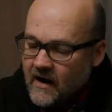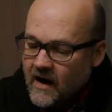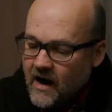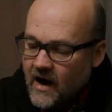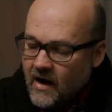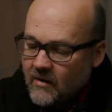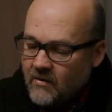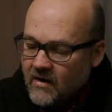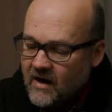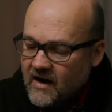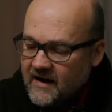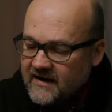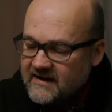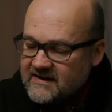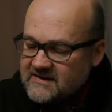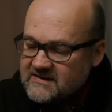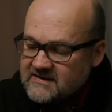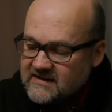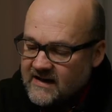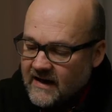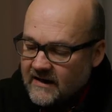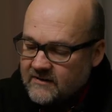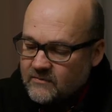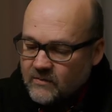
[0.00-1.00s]
How hard
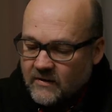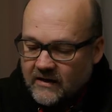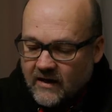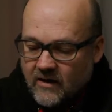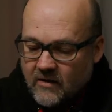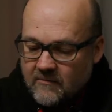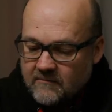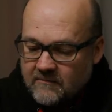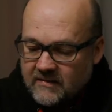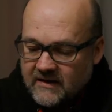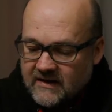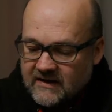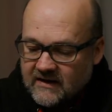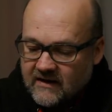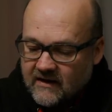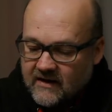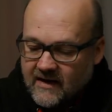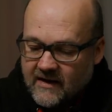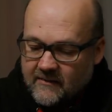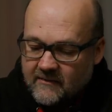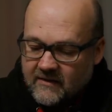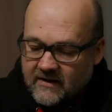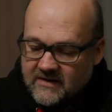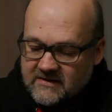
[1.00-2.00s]
is that when competing
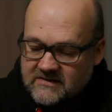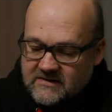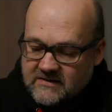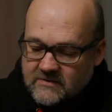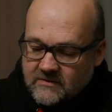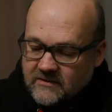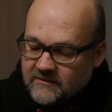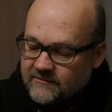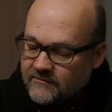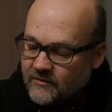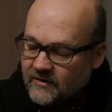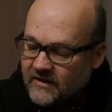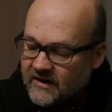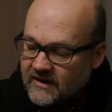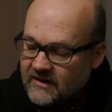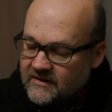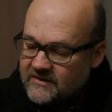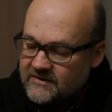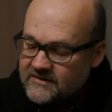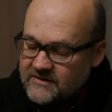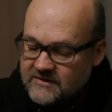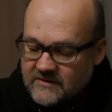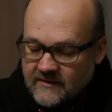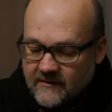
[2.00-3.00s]
cameras do it for
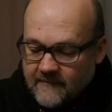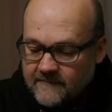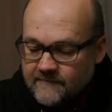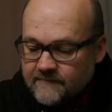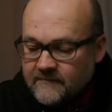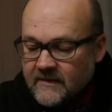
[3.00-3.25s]
years?